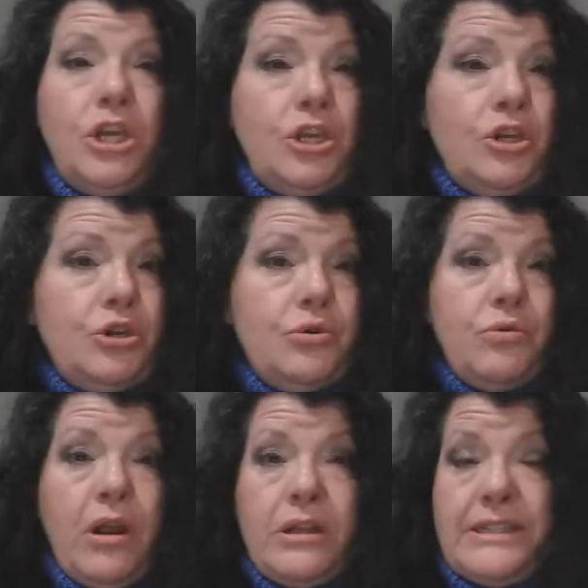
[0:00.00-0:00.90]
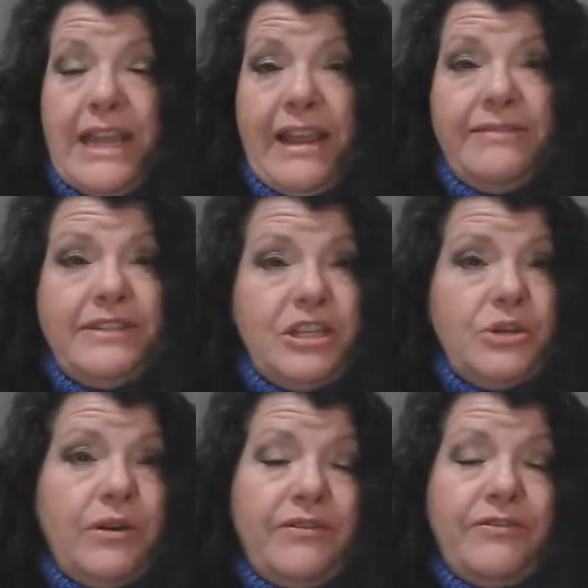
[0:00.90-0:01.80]
You are saved.
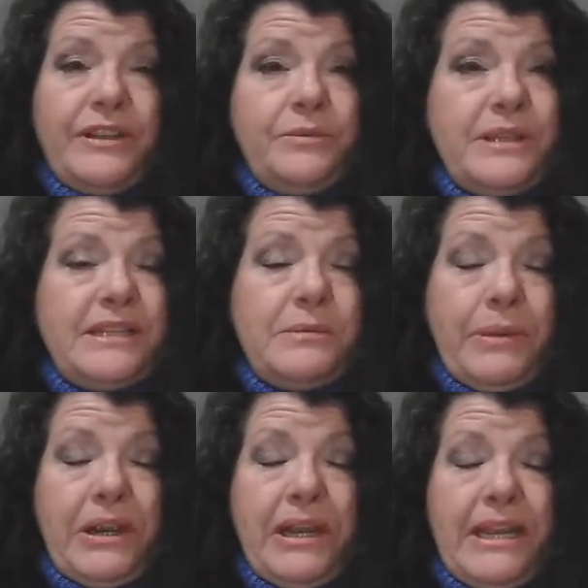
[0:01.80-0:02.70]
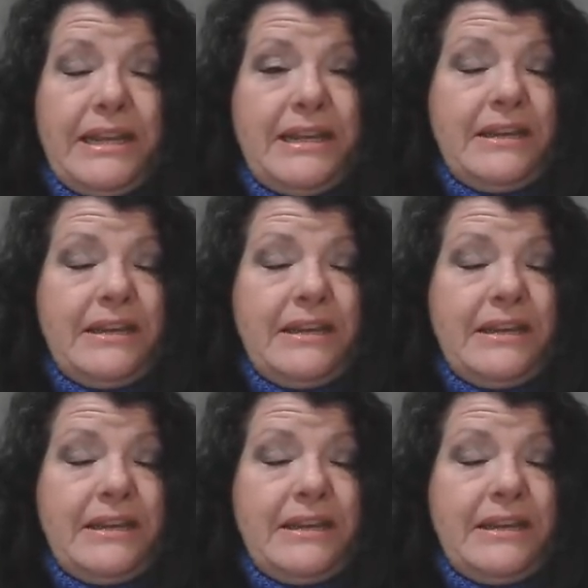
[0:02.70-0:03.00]
You are filled with the Spirit.